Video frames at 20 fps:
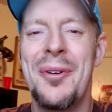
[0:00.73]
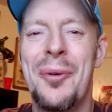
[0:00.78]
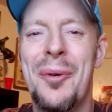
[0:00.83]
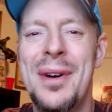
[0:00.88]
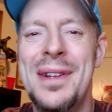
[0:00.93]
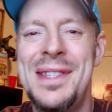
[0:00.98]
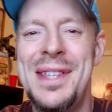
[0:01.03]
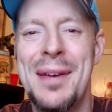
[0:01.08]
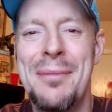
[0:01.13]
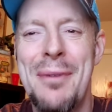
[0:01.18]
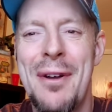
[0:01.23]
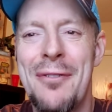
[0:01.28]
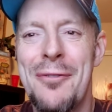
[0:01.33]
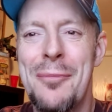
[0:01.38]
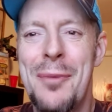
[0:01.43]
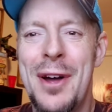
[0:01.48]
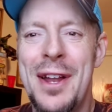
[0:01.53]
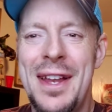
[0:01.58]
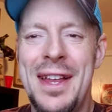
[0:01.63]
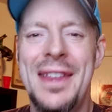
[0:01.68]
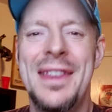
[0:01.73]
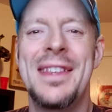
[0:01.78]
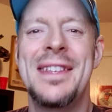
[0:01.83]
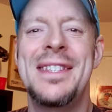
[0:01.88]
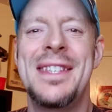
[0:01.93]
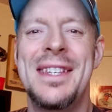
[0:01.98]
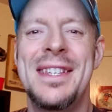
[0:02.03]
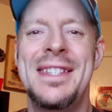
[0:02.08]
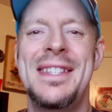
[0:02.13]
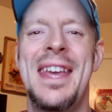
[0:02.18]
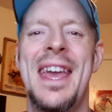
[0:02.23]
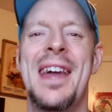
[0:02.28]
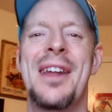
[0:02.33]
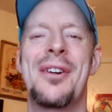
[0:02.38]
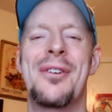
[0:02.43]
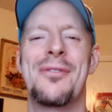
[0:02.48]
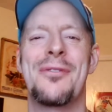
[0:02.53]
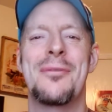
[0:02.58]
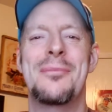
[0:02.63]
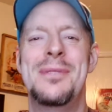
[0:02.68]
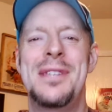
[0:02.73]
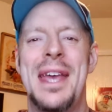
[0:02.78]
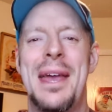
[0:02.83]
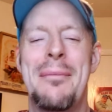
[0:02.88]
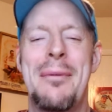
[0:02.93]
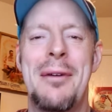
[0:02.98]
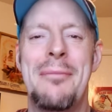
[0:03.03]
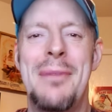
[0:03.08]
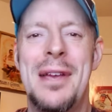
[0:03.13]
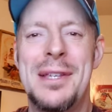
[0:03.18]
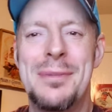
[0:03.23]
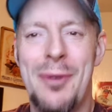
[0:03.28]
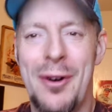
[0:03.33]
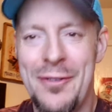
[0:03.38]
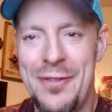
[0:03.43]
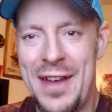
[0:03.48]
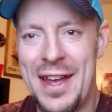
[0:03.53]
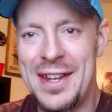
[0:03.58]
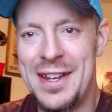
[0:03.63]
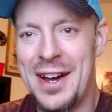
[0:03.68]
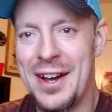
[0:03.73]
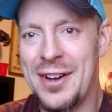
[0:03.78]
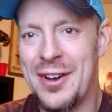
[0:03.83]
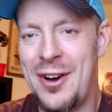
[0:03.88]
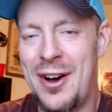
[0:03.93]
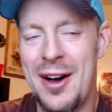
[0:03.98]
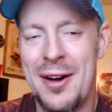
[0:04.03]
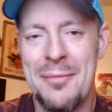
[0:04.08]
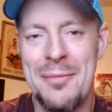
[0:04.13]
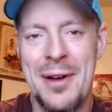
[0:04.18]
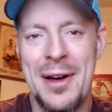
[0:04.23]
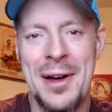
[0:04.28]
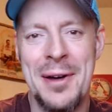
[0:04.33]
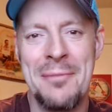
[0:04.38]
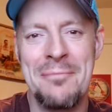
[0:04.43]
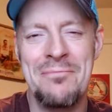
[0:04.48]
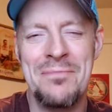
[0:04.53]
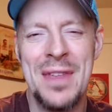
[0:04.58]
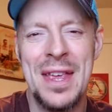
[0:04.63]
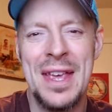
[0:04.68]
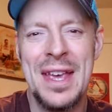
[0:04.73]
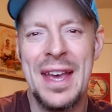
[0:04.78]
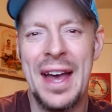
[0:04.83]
What's up, everybody? This is Tanner from TanmanBaseballFan.com.